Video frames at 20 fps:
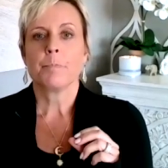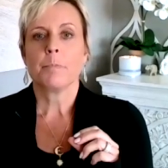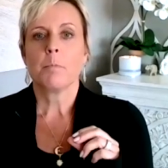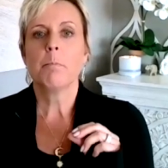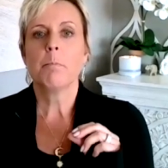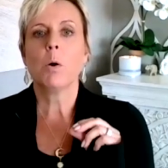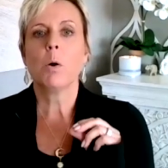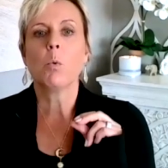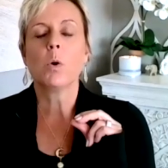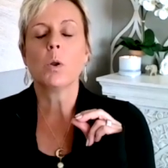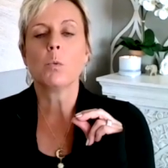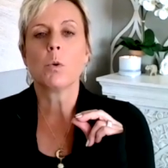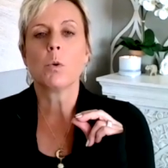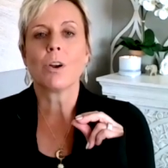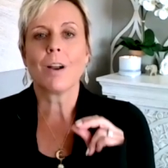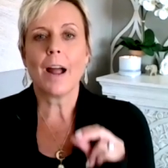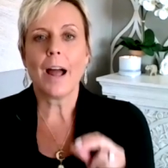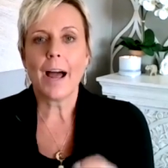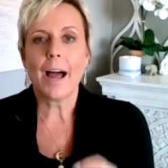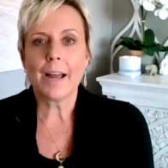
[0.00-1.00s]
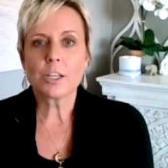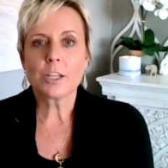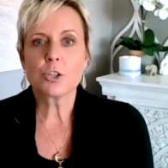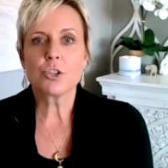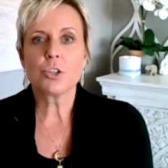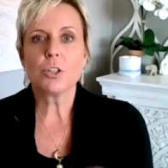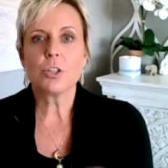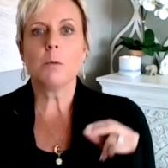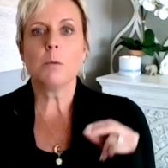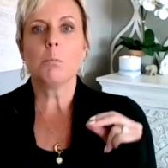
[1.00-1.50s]
But when we're
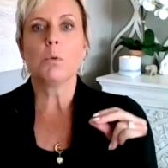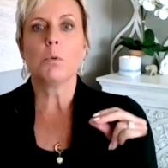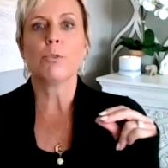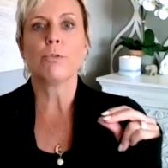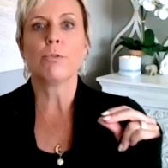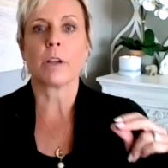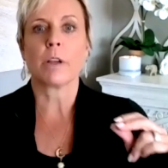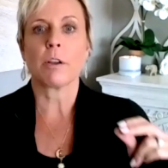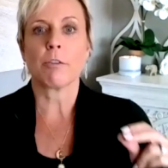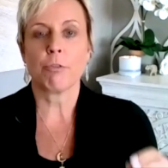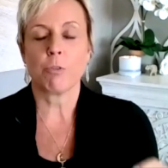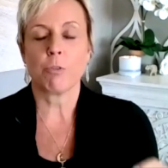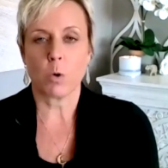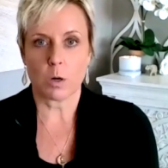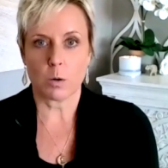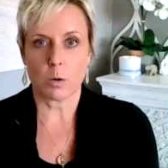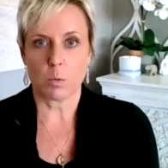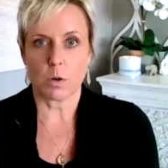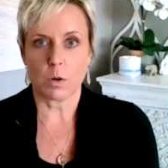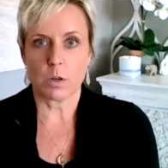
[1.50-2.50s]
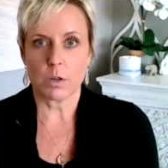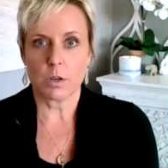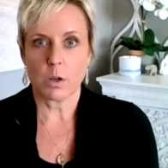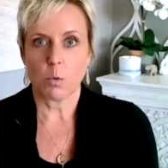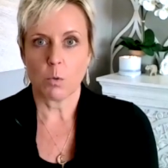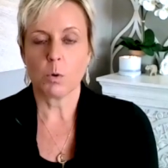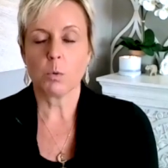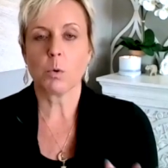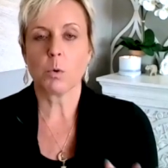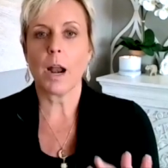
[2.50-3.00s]
actually moving forward,
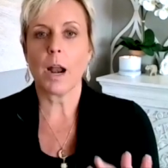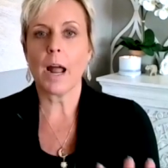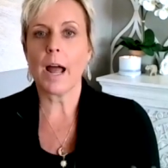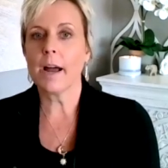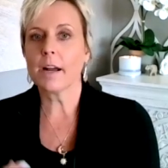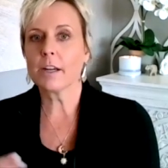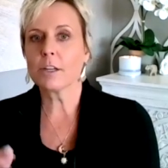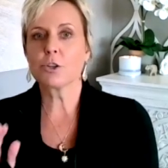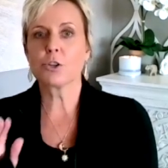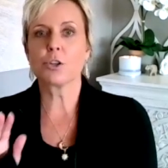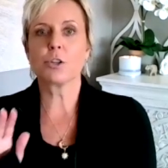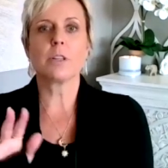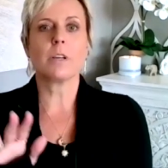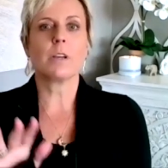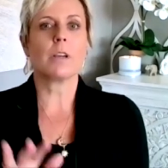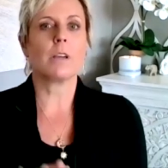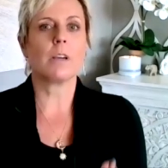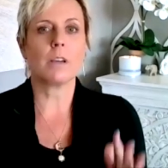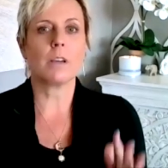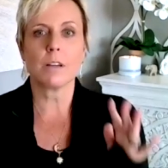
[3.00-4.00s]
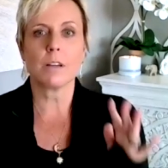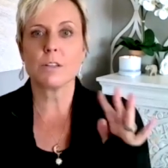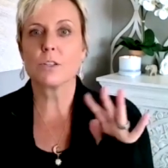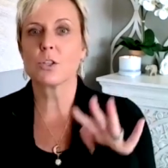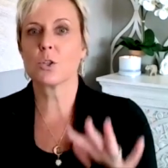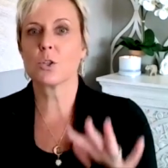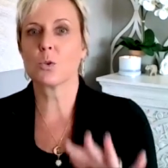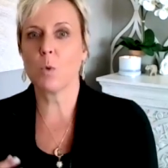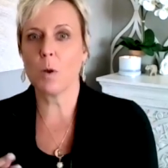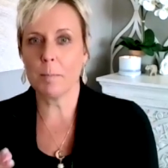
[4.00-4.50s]
when we're actually
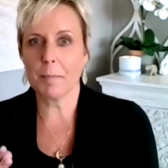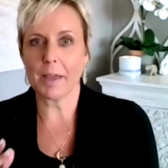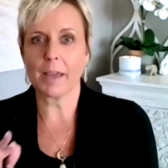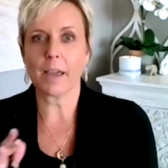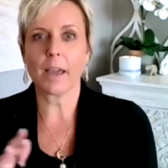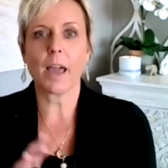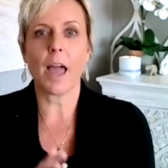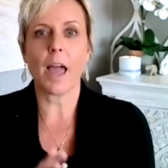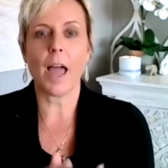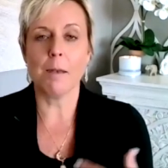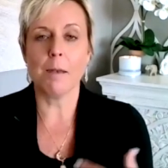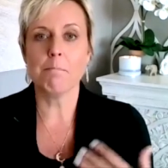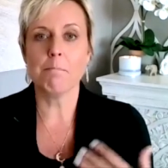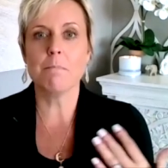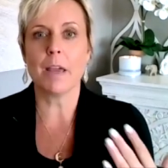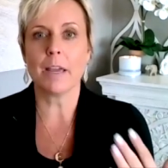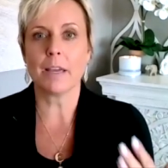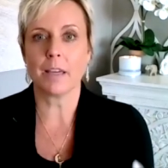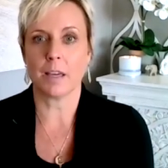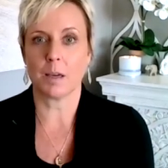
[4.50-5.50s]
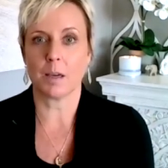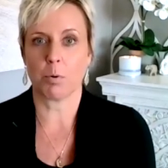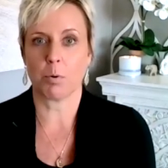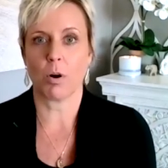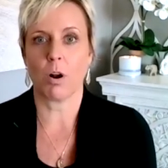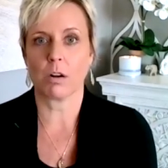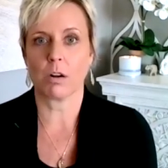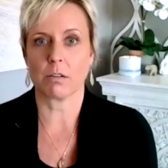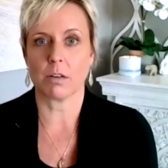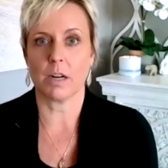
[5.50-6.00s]
swimming and making
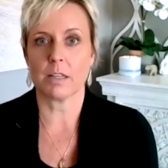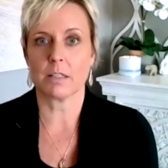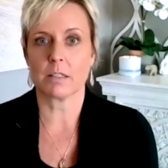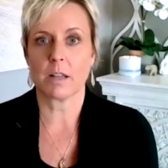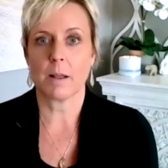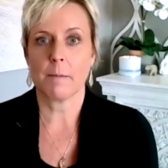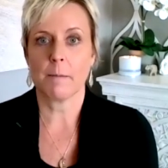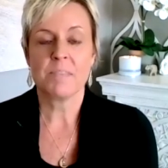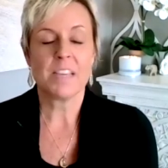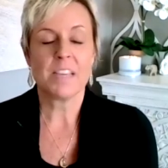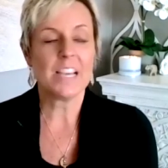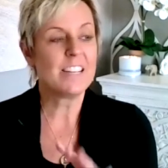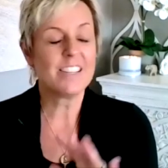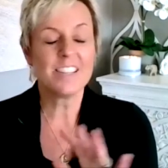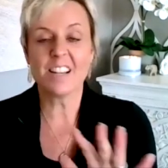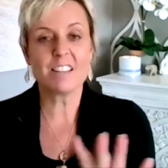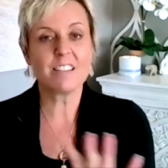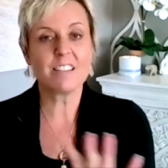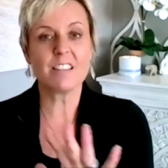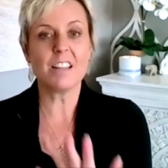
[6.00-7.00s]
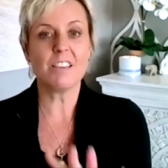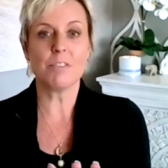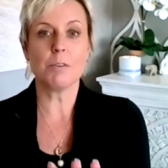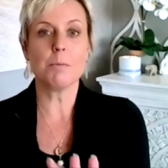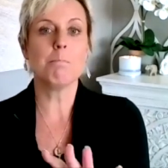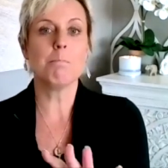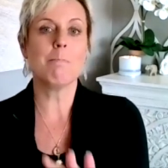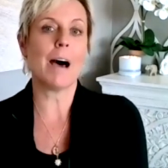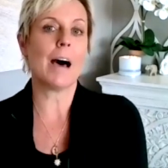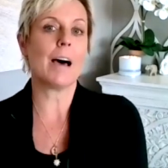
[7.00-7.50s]
progress, it doesn't
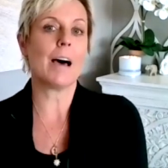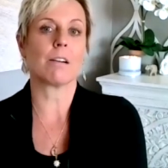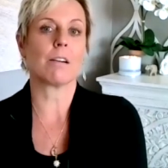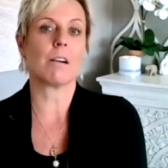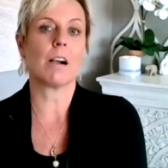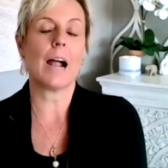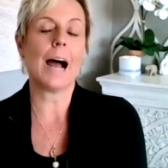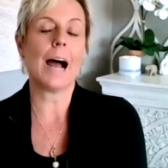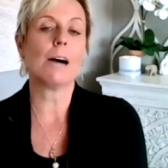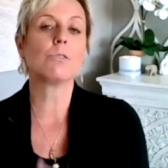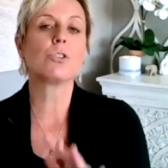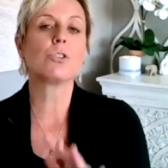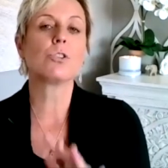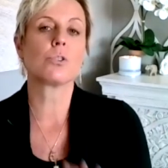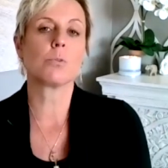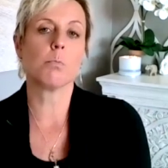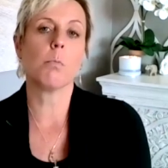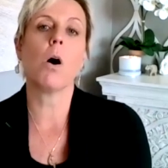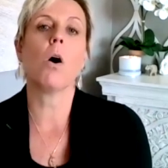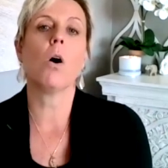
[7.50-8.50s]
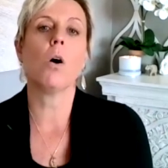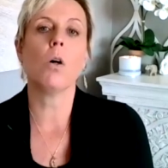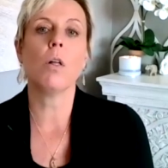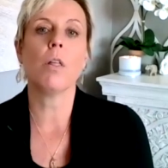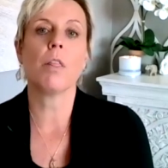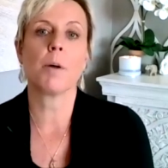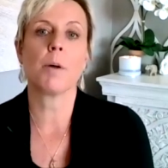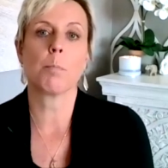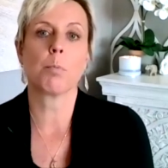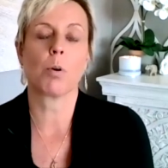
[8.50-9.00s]
even matter how small
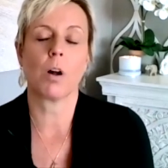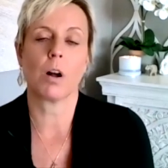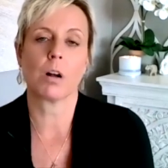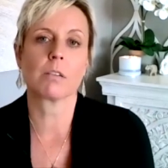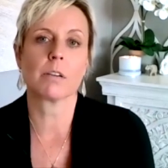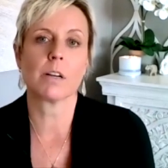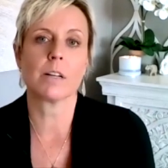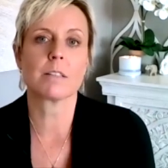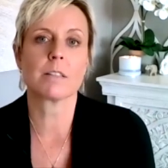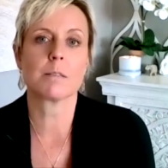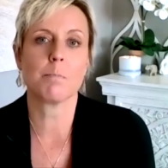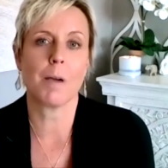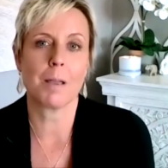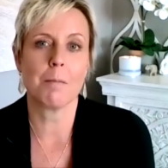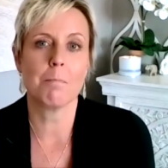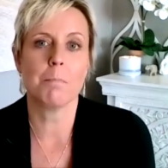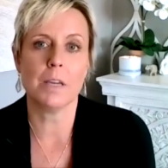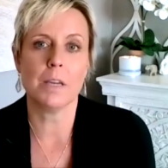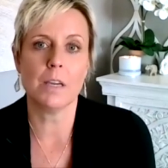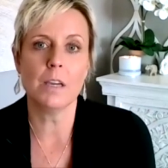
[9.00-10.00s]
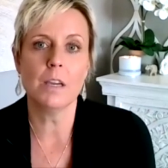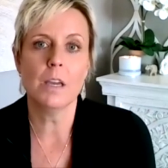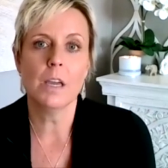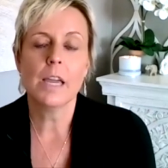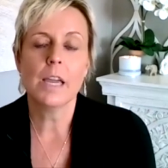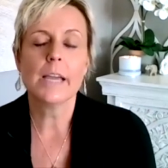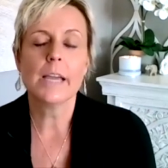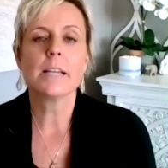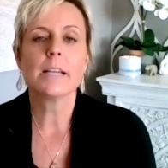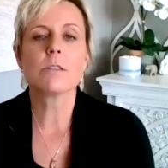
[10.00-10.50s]
the progress might be.
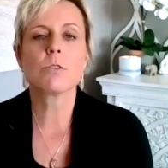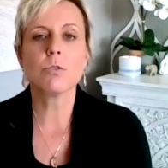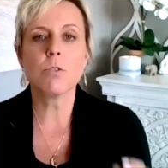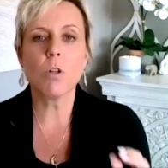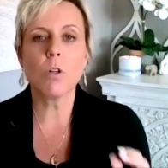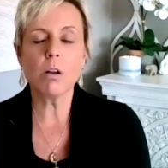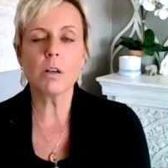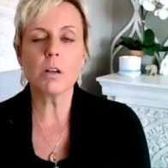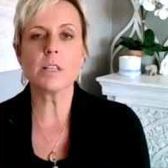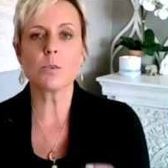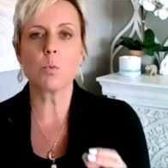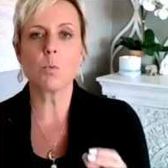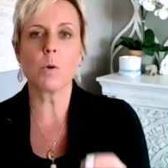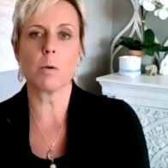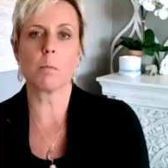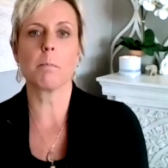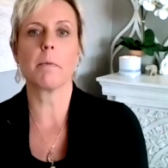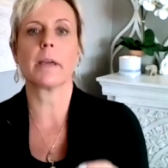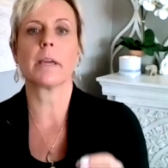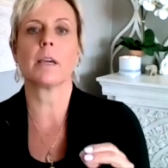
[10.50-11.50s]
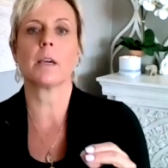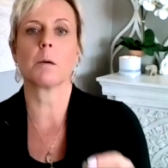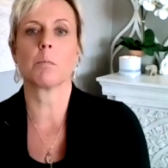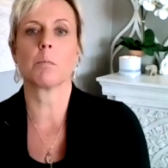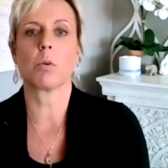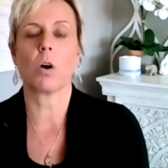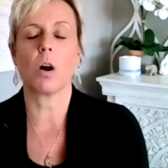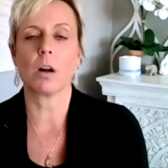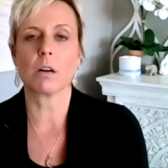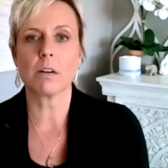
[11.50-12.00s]
As long as we're making
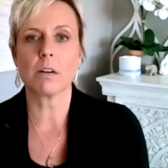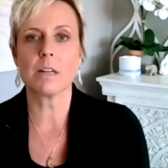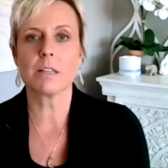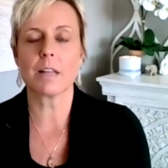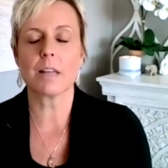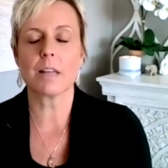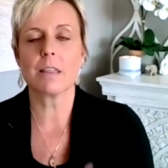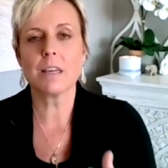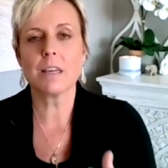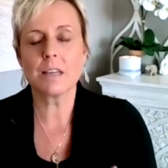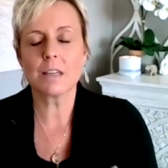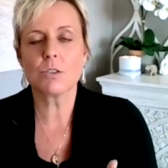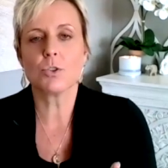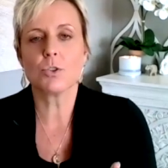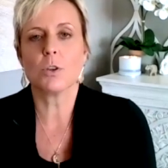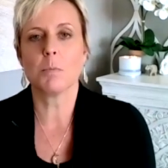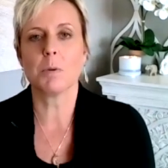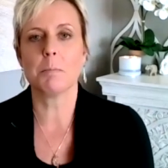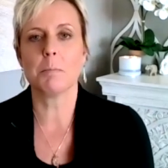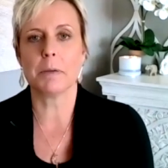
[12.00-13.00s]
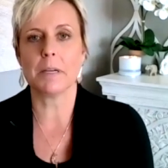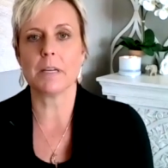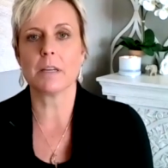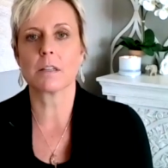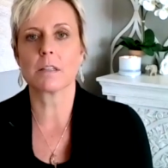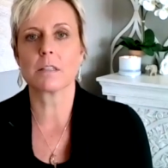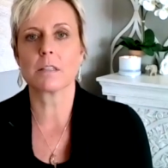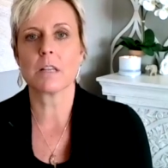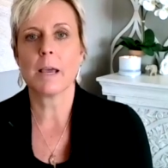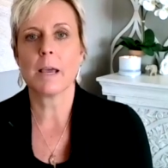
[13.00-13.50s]
progress, I think as human
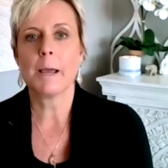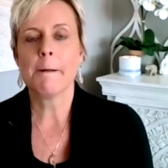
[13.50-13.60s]
beings,